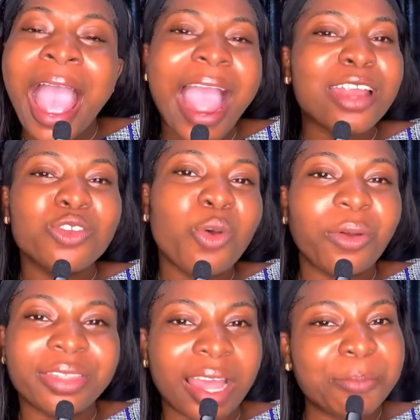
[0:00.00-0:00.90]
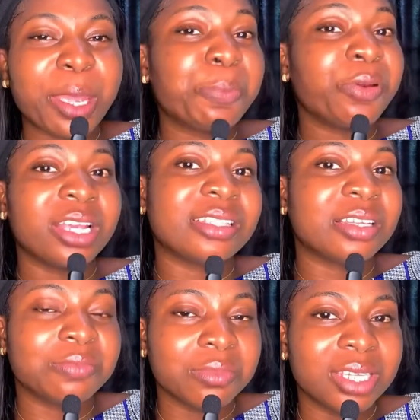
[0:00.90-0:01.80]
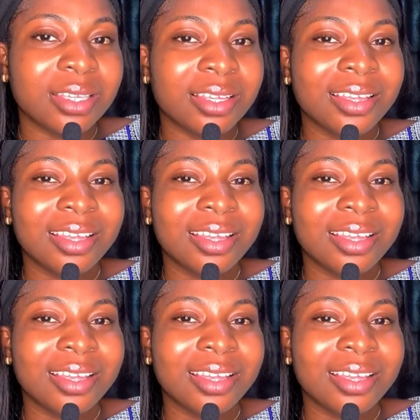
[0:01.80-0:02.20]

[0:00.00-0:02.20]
I know that my present me